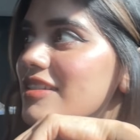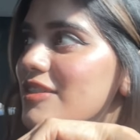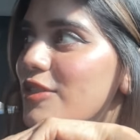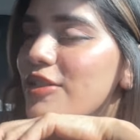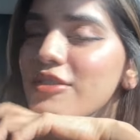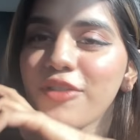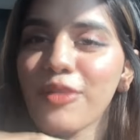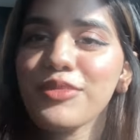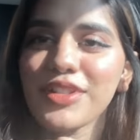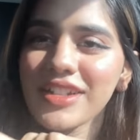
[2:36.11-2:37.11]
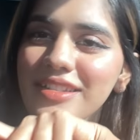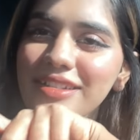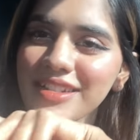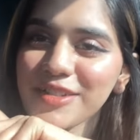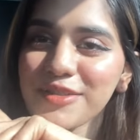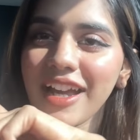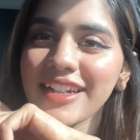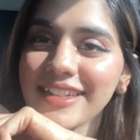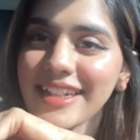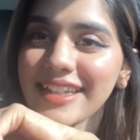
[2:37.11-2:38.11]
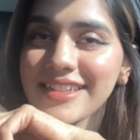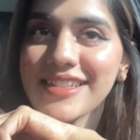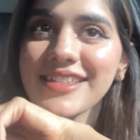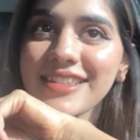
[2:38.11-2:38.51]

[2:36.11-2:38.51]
No? From 330 to 90s,